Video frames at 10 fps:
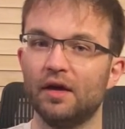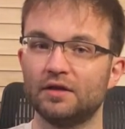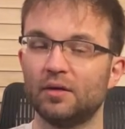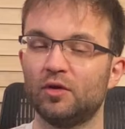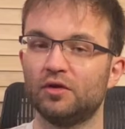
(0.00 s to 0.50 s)

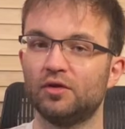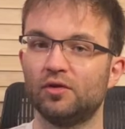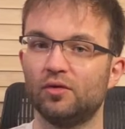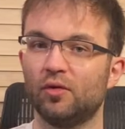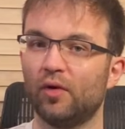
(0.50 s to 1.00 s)
Similar
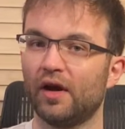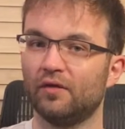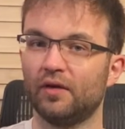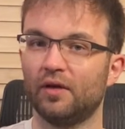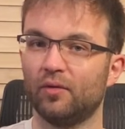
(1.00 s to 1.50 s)
to the way I
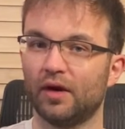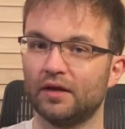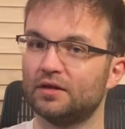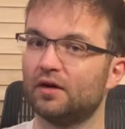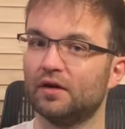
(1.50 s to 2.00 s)
felt when I
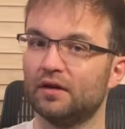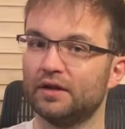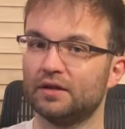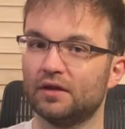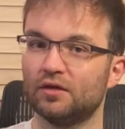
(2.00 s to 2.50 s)
started
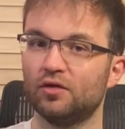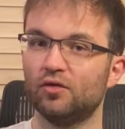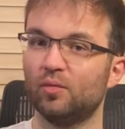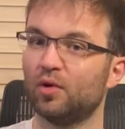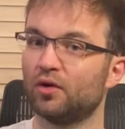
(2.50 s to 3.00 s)
listening
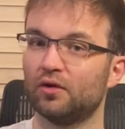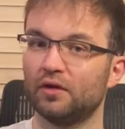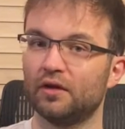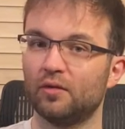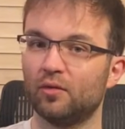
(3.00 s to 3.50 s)
to Booker
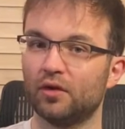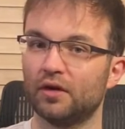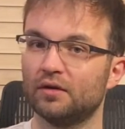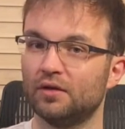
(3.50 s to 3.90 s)
Little more.